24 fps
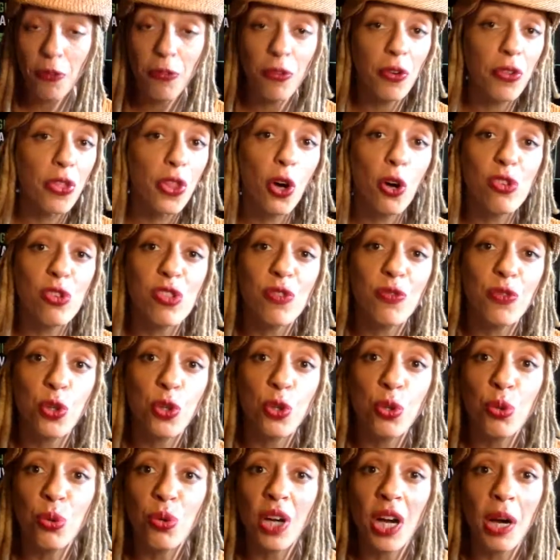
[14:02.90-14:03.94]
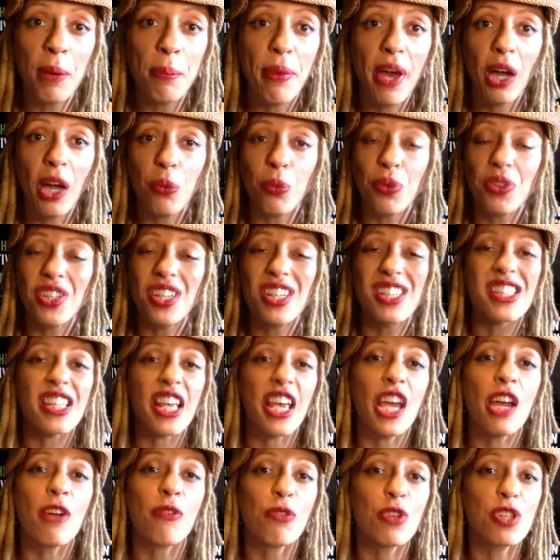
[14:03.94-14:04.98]
for those of you who come back with us
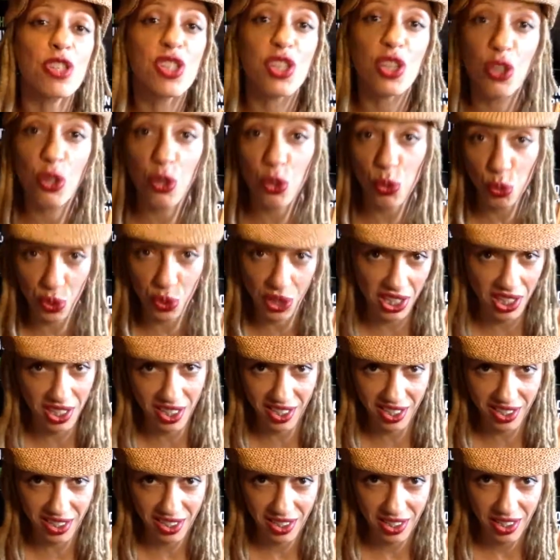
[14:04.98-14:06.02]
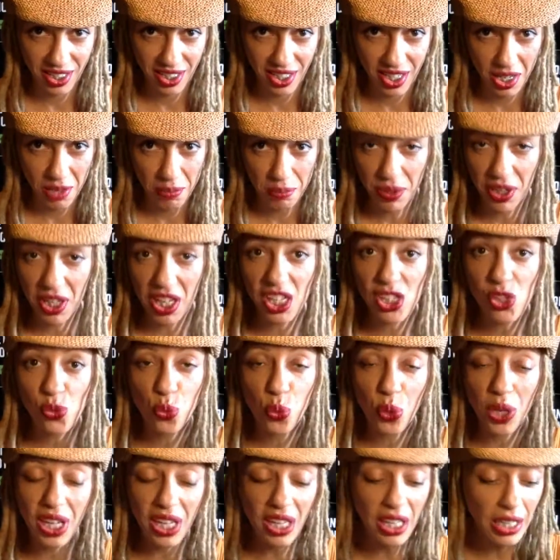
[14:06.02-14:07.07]
every single week, because
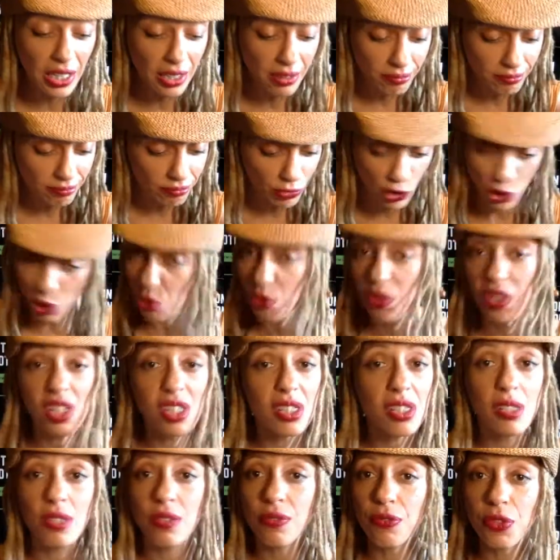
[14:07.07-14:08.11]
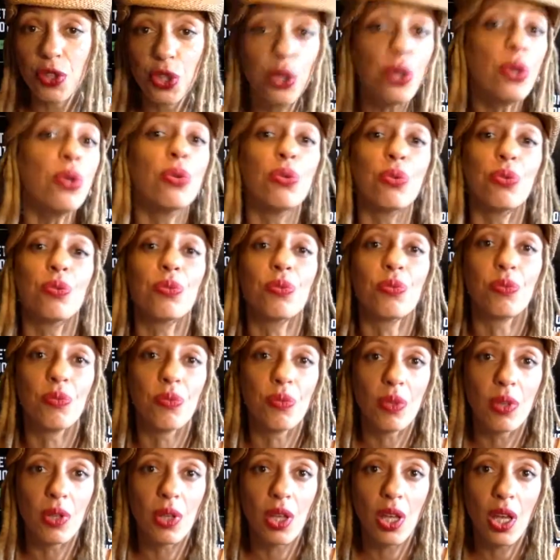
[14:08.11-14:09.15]
we do this for you.
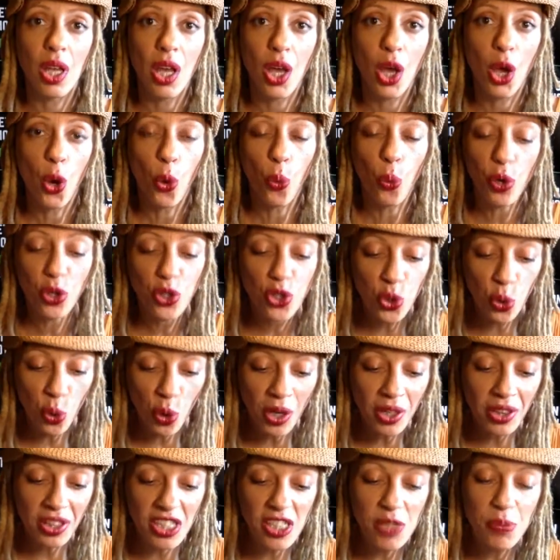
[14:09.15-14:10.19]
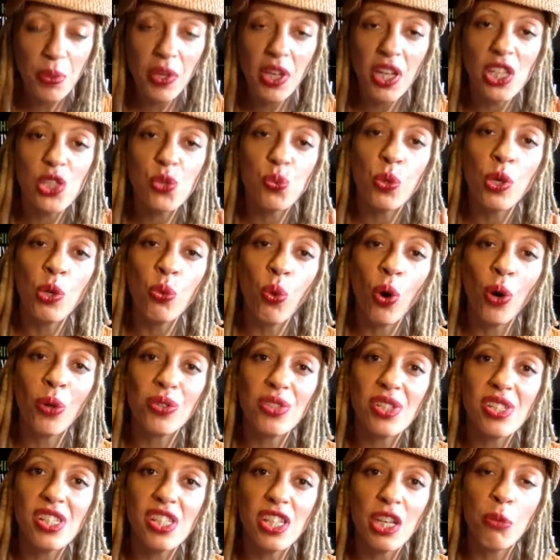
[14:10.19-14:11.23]
We're doing this because we want
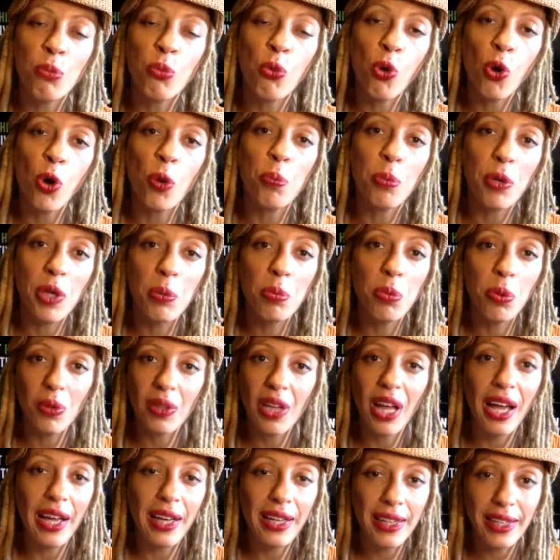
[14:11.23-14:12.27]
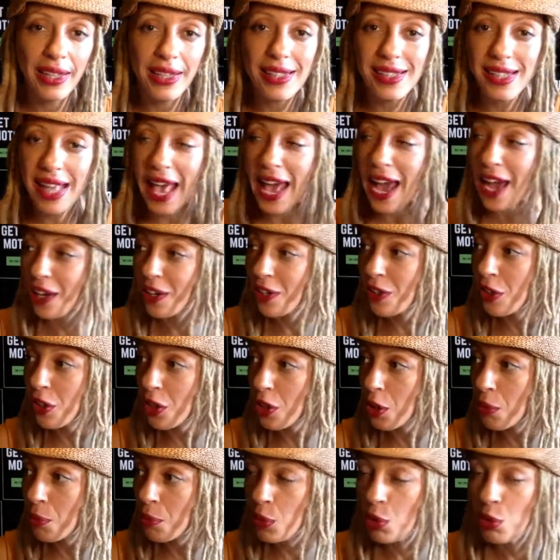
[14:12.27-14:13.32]
to see more people like us out in the
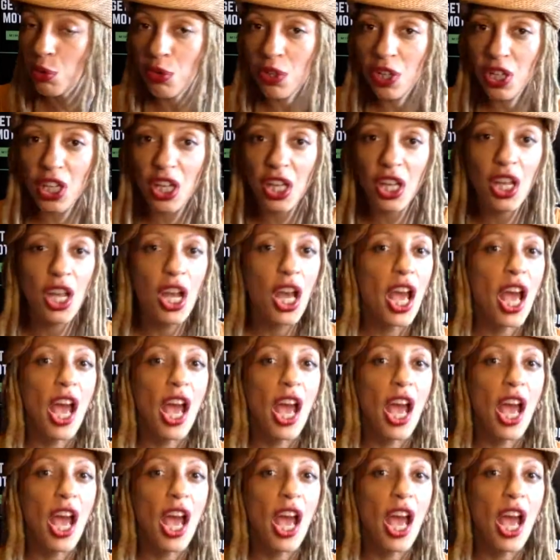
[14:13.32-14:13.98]
community